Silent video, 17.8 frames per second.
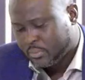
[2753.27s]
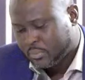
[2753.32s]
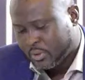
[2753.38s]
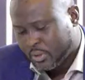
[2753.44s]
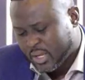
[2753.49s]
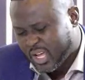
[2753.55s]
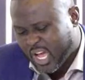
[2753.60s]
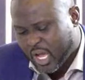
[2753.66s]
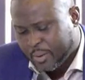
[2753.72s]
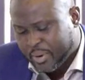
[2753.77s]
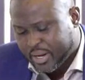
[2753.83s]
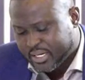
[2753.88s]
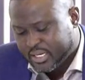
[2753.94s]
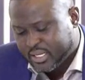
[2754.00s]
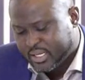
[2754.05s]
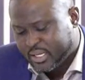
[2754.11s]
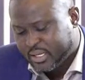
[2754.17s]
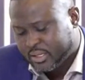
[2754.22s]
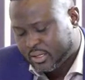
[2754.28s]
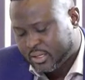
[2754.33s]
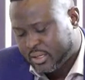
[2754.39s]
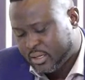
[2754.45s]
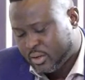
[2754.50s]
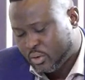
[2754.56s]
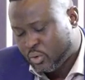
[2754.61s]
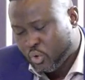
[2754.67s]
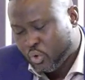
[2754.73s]
How about
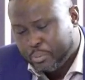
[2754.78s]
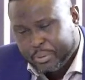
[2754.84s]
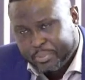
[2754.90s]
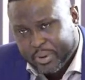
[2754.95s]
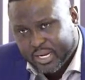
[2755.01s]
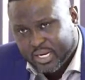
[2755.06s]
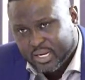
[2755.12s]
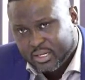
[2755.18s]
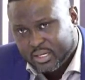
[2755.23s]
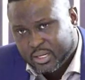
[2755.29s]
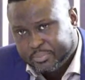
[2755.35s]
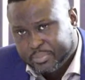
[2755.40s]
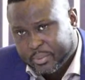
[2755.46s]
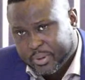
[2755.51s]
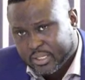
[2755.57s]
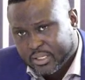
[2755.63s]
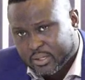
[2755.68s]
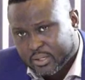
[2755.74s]
who prepared the payment?